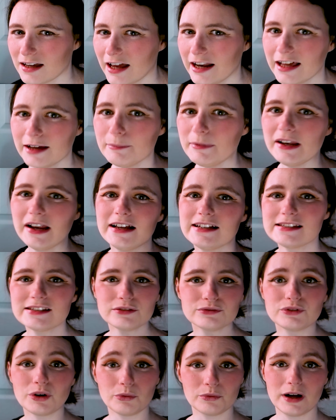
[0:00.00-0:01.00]
And I mean, I still
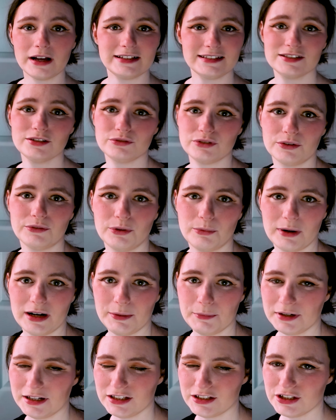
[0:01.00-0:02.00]
don't know what I
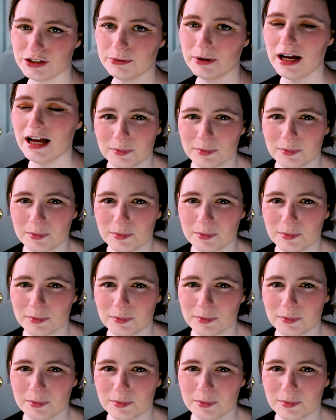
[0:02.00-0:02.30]
want to do.